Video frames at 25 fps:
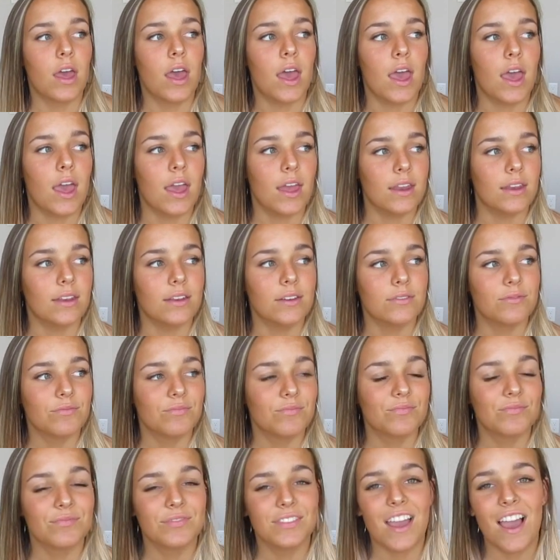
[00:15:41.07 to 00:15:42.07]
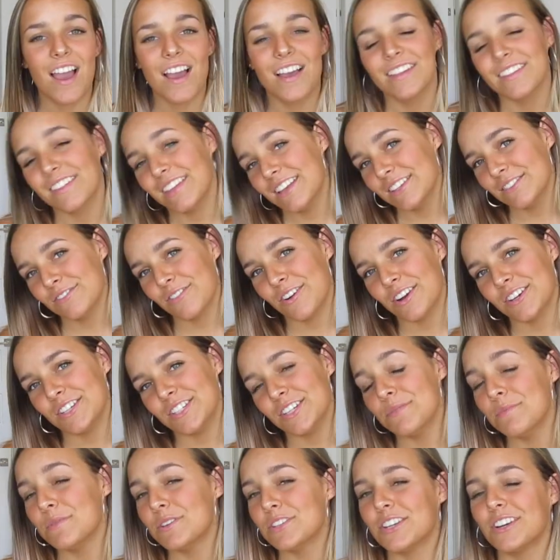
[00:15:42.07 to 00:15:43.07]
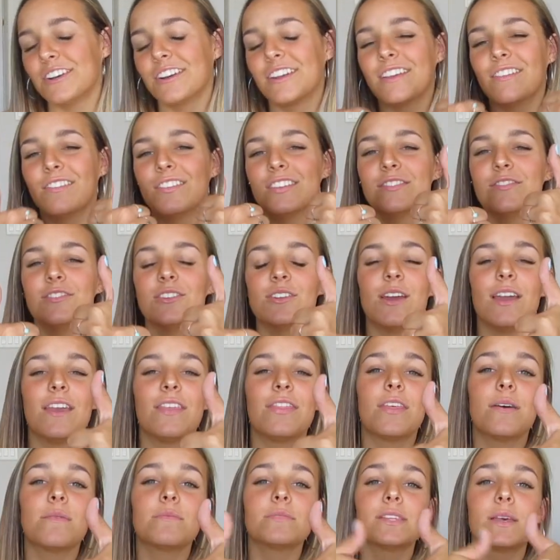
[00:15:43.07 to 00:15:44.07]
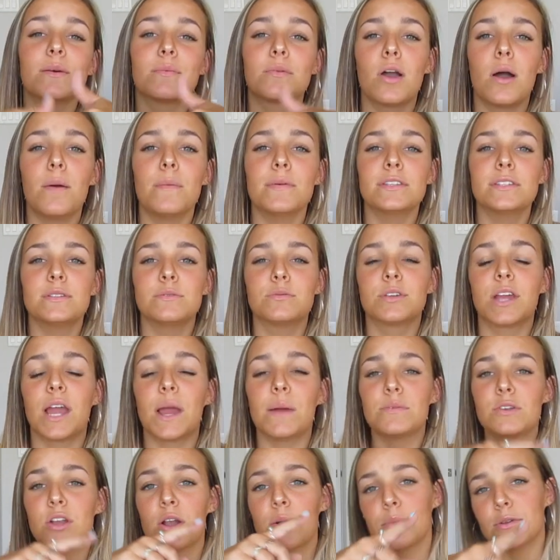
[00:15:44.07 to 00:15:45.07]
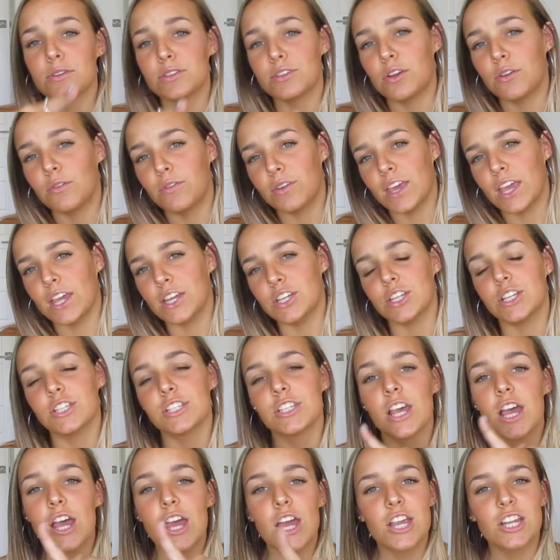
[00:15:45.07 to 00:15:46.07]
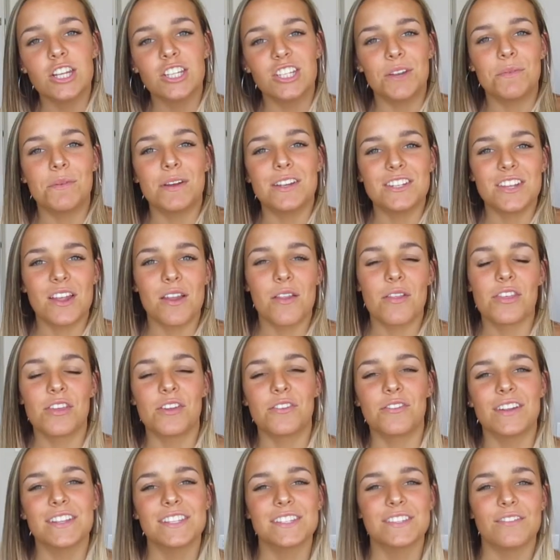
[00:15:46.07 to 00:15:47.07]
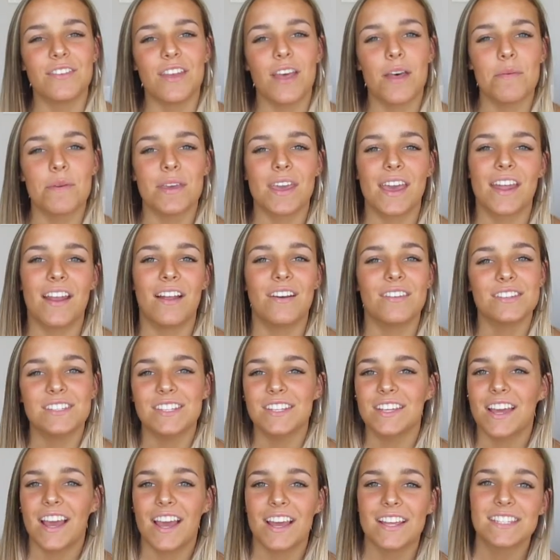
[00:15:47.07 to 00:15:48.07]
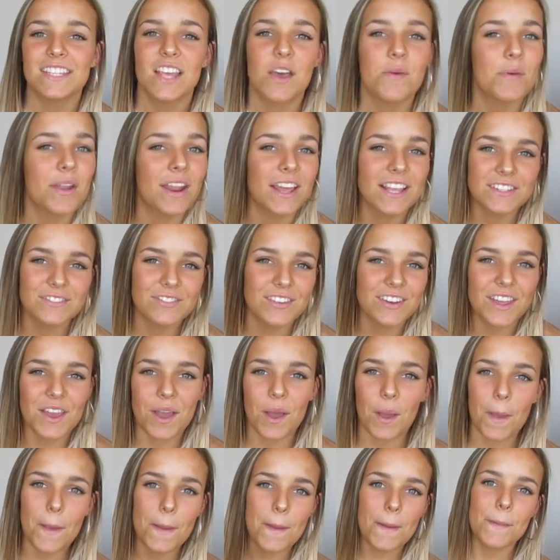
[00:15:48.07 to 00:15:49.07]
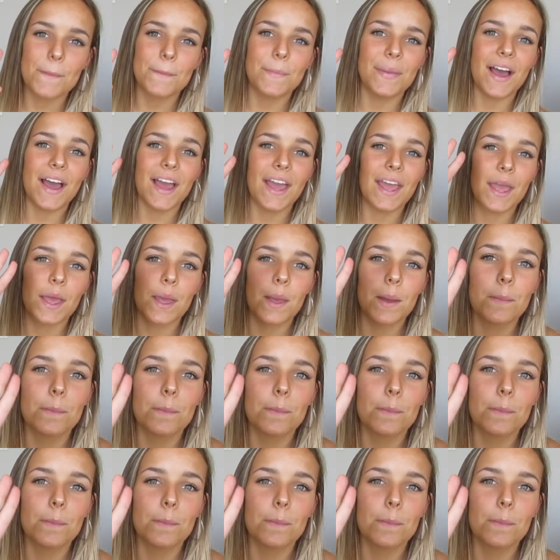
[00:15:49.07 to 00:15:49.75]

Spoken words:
And yeah, thanks for watching. Be sure to give this video a thumbs up, comment, subscribe, turn on post notifications, share my channel with your friends and family, and I'll see you guys in my next video. Bye.